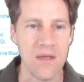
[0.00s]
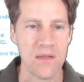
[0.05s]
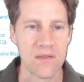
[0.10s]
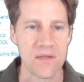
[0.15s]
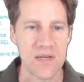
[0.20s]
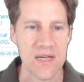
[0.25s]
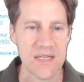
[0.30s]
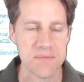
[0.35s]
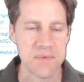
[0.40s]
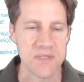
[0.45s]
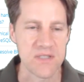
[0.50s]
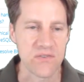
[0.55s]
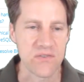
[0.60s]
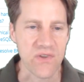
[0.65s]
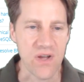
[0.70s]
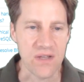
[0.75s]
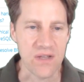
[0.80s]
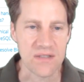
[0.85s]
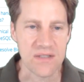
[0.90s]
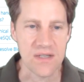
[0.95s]
Next piece of
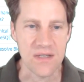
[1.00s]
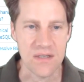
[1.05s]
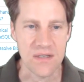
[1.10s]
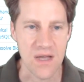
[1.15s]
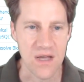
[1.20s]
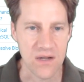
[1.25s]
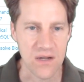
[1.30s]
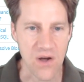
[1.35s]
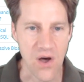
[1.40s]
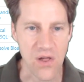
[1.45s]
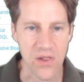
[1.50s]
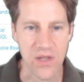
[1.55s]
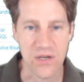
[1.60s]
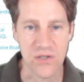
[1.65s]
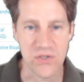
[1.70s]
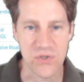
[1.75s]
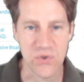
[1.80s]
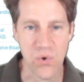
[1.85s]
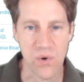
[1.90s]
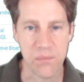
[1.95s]
content, calling
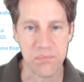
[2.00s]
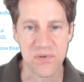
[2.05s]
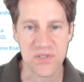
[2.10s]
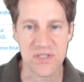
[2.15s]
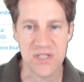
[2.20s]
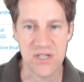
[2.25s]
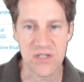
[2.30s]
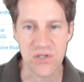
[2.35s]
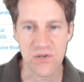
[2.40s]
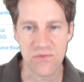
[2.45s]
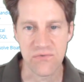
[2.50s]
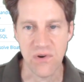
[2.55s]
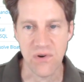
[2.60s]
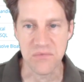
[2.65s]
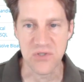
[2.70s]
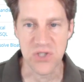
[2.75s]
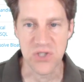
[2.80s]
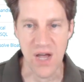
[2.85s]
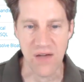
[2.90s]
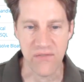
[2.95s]
stored procedure from
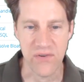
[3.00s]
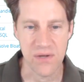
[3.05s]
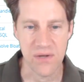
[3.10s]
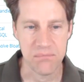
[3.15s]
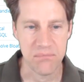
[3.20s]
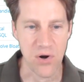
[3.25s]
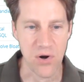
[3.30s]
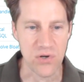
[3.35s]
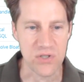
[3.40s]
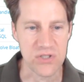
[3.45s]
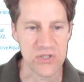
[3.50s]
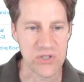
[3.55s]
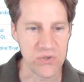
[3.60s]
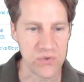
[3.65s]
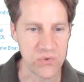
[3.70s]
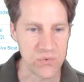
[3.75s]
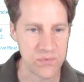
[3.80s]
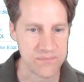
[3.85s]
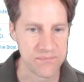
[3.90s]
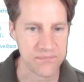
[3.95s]
Java part
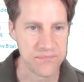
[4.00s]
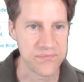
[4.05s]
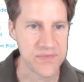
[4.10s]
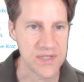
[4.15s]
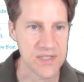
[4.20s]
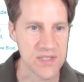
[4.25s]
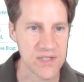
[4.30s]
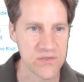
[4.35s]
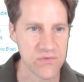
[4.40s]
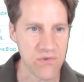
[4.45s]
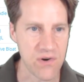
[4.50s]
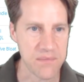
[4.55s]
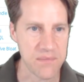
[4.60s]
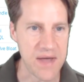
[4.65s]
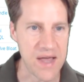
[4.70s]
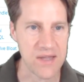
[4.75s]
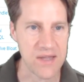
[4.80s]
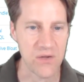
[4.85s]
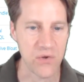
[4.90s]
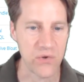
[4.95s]
two. This is from
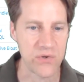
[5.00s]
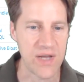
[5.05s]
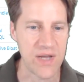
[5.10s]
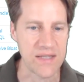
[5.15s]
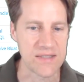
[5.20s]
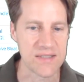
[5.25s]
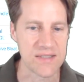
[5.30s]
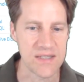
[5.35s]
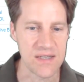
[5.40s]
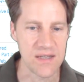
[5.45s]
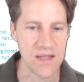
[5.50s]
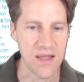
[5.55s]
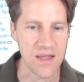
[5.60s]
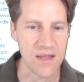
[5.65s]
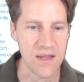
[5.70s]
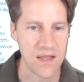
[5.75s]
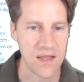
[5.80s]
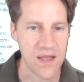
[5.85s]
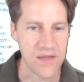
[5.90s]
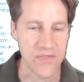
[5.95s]
highgo dot c a,
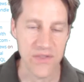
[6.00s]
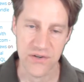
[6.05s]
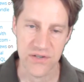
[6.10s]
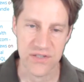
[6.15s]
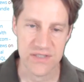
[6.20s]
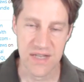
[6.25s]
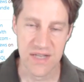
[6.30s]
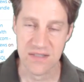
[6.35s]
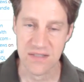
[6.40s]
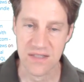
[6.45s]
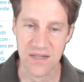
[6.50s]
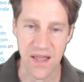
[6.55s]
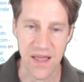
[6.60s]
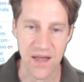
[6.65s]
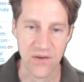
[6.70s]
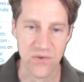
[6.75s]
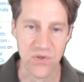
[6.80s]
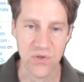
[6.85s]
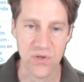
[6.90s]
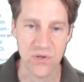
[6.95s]
and they're discussing how
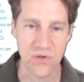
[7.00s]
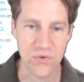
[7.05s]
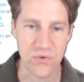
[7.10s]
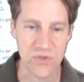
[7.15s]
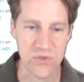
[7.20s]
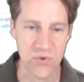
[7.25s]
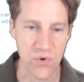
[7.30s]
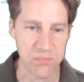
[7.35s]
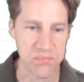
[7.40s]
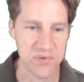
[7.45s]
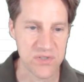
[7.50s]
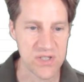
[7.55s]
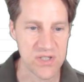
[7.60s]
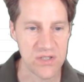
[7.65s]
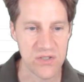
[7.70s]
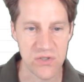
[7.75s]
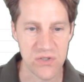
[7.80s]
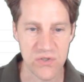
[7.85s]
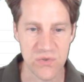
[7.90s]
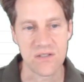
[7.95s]
you can use stored
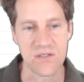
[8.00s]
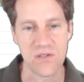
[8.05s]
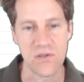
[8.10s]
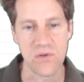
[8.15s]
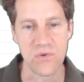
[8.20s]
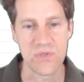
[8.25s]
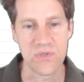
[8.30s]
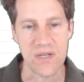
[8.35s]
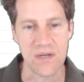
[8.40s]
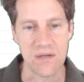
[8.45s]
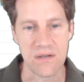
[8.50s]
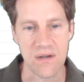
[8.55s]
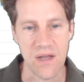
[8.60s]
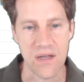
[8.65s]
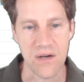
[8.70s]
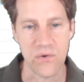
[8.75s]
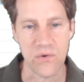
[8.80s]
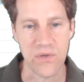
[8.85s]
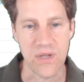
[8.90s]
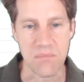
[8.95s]
procedures using not
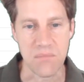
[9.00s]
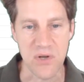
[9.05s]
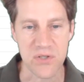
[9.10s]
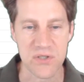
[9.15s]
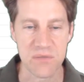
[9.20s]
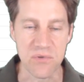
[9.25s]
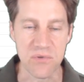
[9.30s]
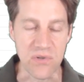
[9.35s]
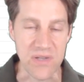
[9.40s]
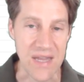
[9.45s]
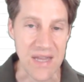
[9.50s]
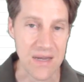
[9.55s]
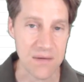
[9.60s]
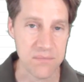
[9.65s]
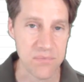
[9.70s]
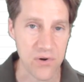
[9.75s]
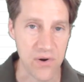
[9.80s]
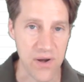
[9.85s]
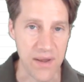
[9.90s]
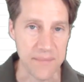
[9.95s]
only multiple in
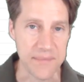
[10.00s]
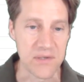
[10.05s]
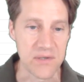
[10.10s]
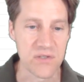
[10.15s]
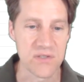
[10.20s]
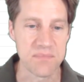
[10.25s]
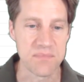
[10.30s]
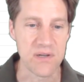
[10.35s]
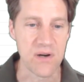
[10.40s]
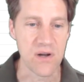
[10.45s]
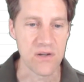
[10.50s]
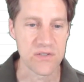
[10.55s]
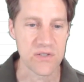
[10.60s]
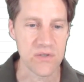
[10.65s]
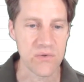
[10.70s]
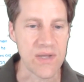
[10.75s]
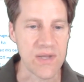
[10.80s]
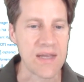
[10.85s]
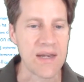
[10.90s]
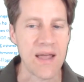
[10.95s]
parameters, but
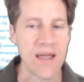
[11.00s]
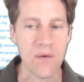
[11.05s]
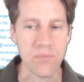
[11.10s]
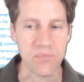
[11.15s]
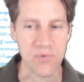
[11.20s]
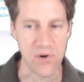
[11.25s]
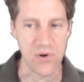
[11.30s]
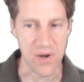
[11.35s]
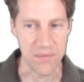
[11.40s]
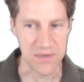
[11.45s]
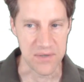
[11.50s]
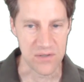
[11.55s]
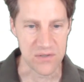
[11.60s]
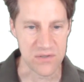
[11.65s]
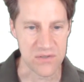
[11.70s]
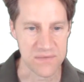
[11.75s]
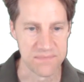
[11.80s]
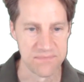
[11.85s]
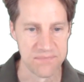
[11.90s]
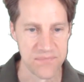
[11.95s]
also in out
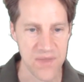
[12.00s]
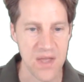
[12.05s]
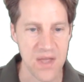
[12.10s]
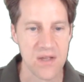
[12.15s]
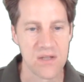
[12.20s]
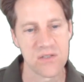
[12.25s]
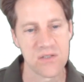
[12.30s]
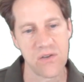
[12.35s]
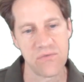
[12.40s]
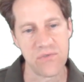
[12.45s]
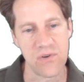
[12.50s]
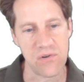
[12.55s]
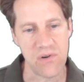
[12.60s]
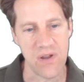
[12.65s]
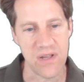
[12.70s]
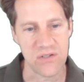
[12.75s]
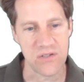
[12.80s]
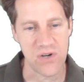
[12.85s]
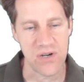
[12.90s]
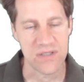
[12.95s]
parameters. So if you're
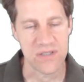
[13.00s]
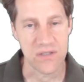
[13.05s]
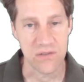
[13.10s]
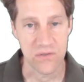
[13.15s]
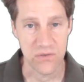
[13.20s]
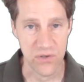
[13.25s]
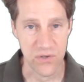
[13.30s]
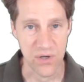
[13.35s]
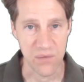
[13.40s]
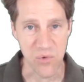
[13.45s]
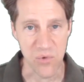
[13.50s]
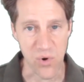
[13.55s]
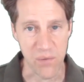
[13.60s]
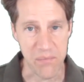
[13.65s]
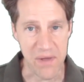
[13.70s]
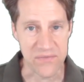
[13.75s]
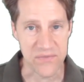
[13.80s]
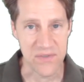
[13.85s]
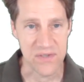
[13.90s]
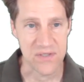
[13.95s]
interested in learning more
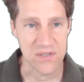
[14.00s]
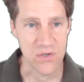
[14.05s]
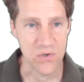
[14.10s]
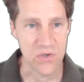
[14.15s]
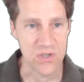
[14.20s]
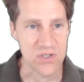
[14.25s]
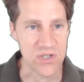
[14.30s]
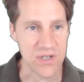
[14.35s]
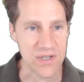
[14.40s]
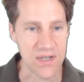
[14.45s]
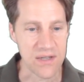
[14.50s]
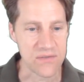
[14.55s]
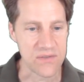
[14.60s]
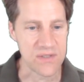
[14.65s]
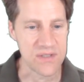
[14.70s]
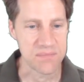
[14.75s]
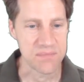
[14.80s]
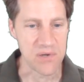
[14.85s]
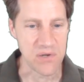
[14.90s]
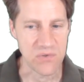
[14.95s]
about this, you can check out
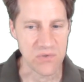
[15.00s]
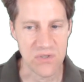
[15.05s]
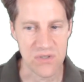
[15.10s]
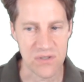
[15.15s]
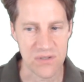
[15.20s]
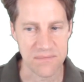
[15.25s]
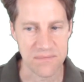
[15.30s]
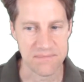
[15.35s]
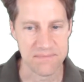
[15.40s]
this post.